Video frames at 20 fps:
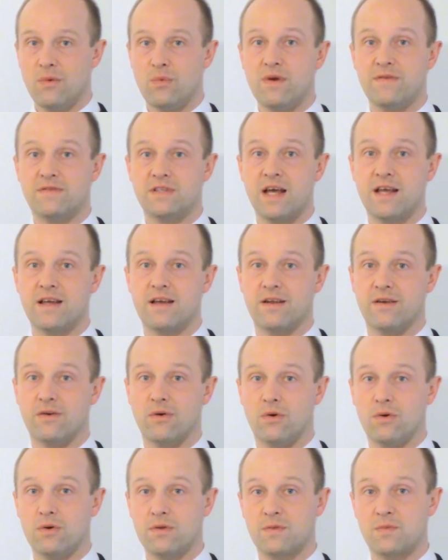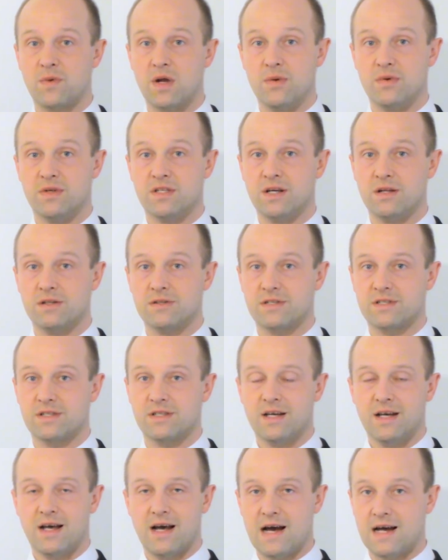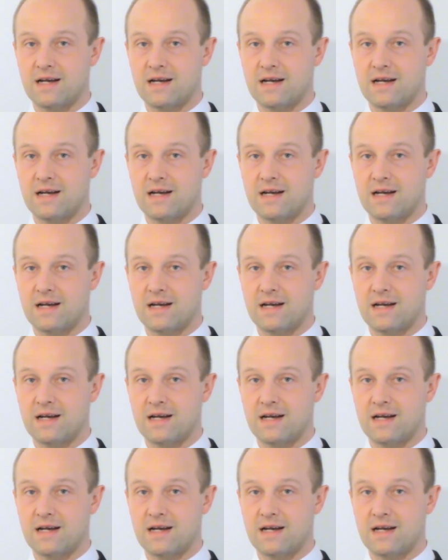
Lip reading: we've taken all 3 results,